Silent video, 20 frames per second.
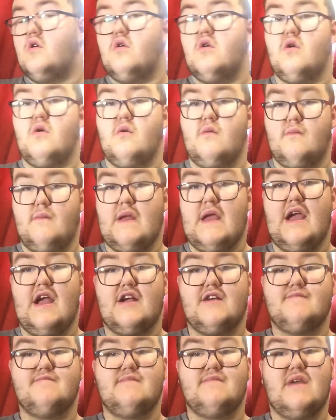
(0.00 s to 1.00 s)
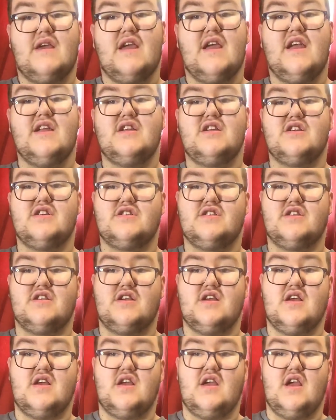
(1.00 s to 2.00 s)
her back, he's
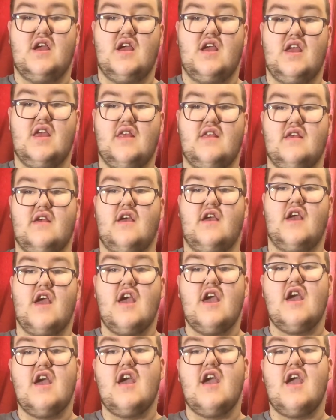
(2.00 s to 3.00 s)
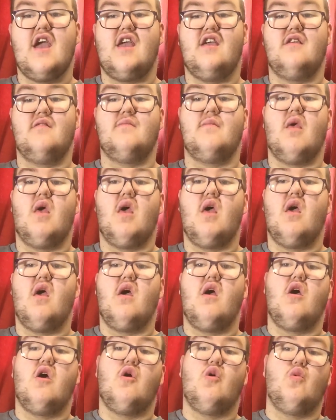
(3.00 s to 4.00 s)
like, hey,
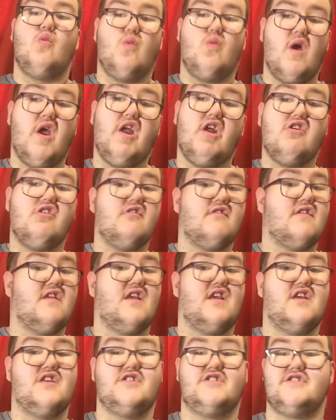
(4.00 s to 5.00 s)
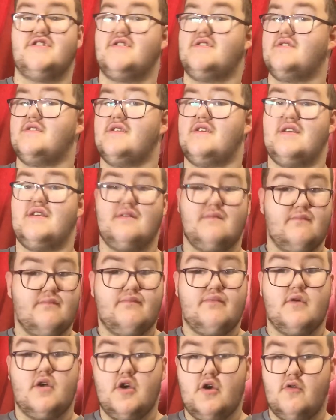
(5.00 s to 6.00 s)
waiters, and it's just like,
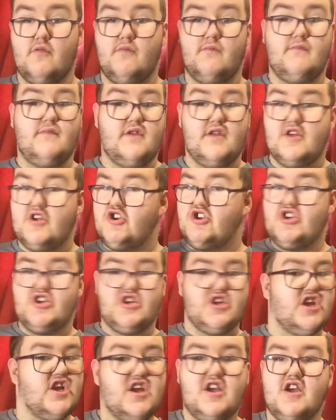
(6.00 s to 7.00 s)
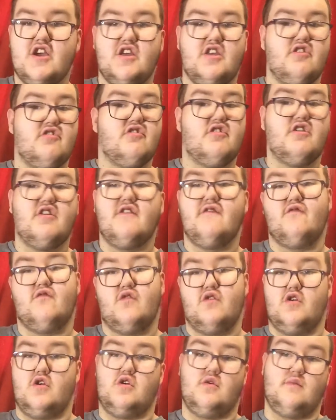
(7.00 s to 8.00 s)
bro, you could have
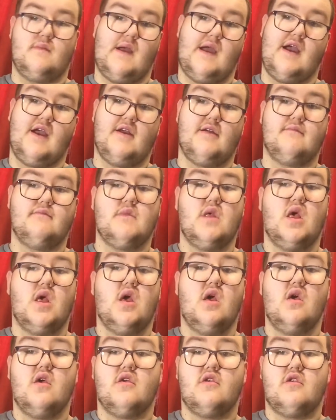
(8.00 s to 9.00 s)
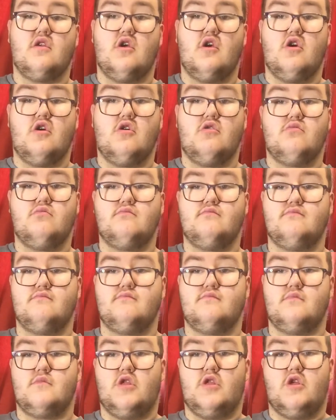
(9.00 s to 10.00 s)
wanted her back. So
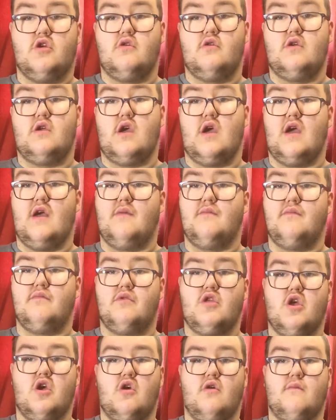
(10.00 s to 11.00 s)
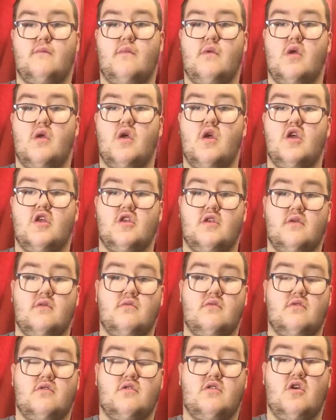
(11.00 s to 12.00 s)
yeah, so
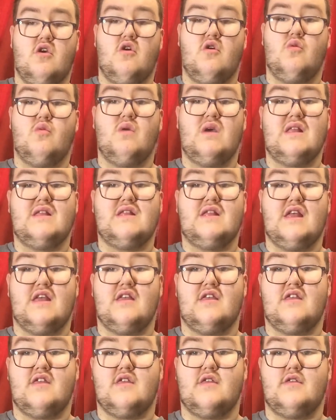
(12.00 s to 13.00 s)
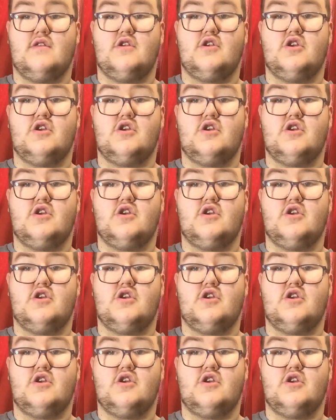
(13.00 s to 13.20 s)
with this,